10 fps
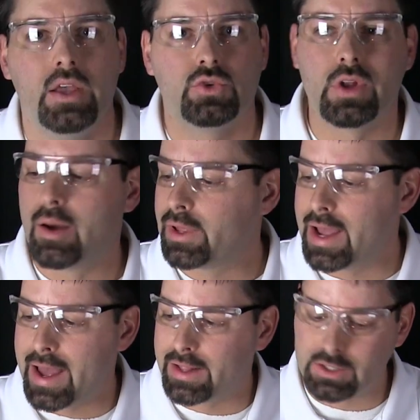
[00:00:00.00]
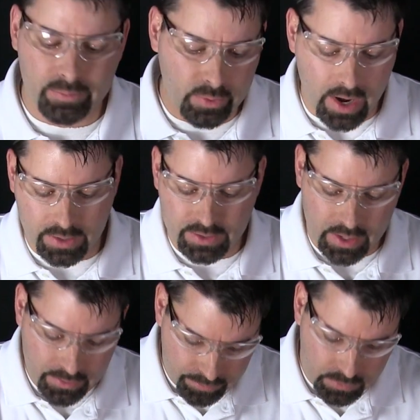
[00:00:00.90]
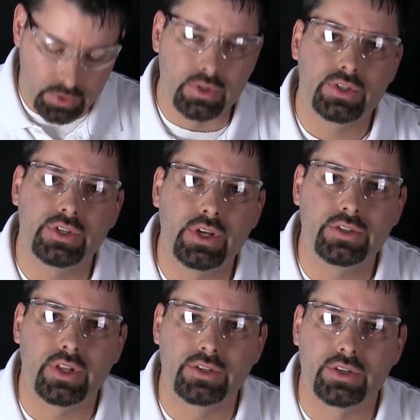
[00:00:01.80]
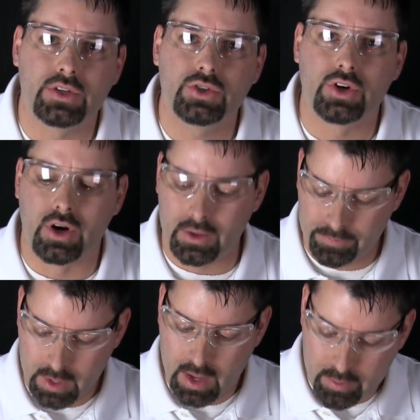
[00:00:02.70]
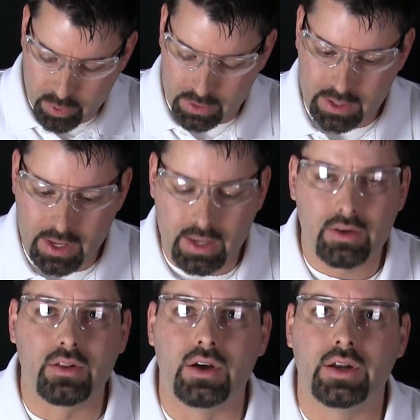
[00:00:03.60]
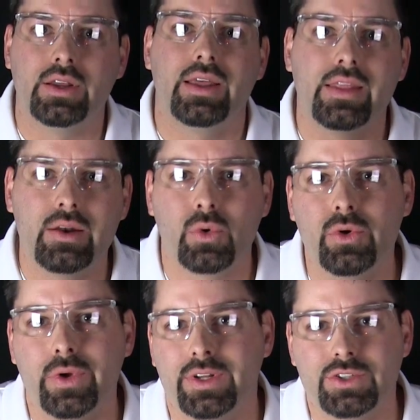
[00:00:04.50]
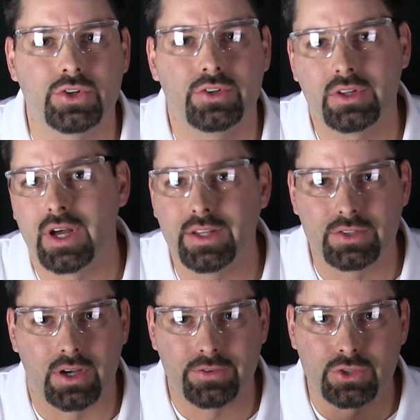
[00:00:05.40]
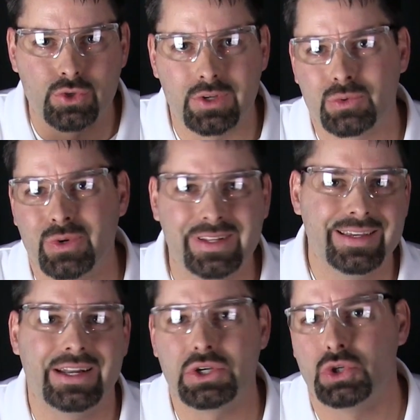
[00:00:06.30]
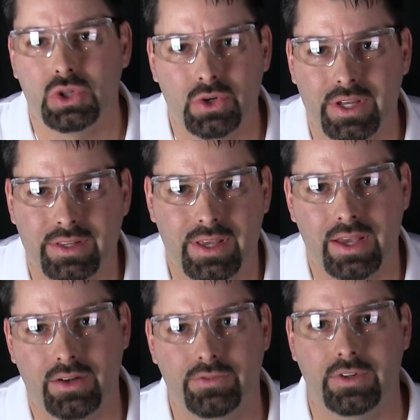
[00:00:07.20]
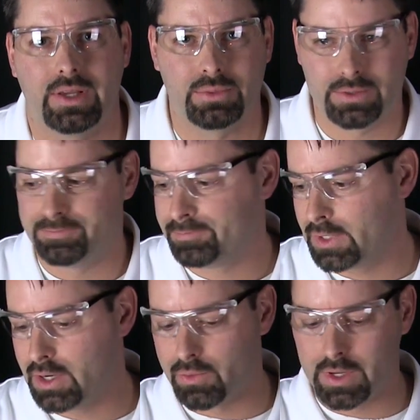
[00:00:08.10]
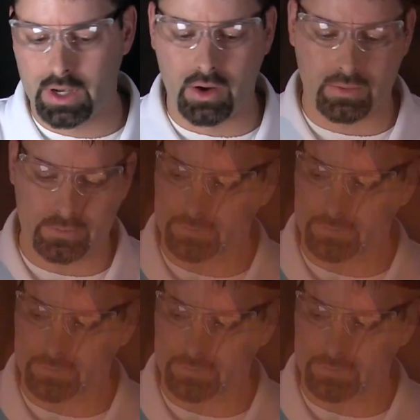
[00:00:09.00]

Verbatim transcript: So now I'm going to add some peroxide to this yeast that's in the jar, put the candle on, and then we're going to turn the lights off so you can really get a good look at the candle flames. Here we go.